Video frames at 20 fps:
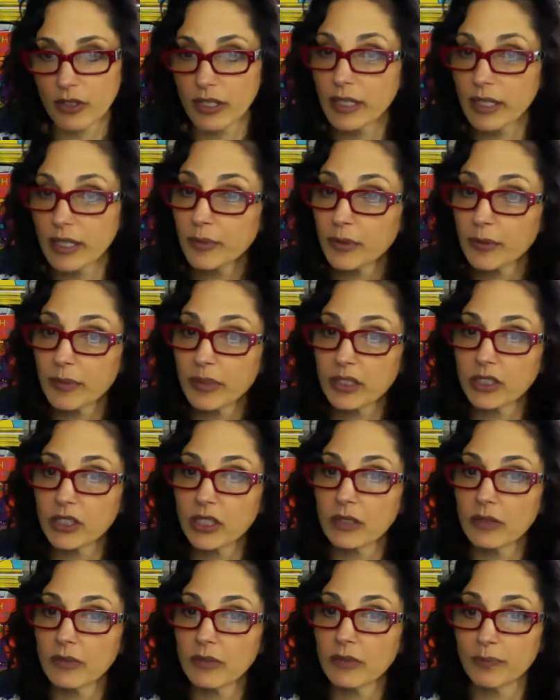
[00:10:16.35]
need
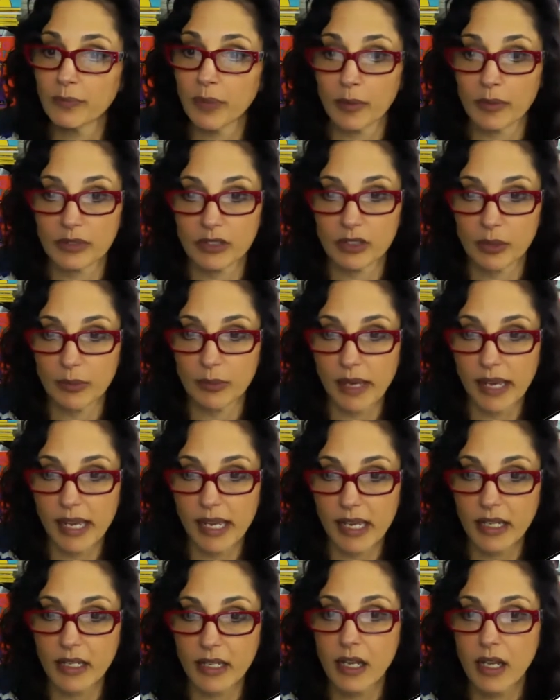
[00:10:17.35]
permission, public
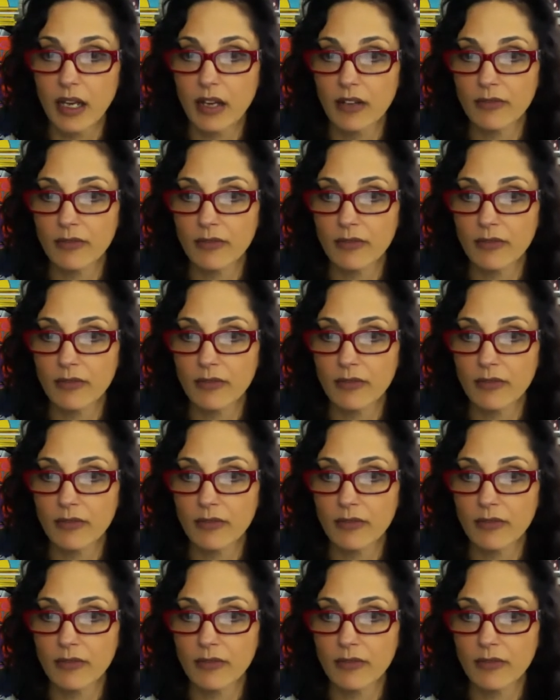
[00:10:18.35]
domain,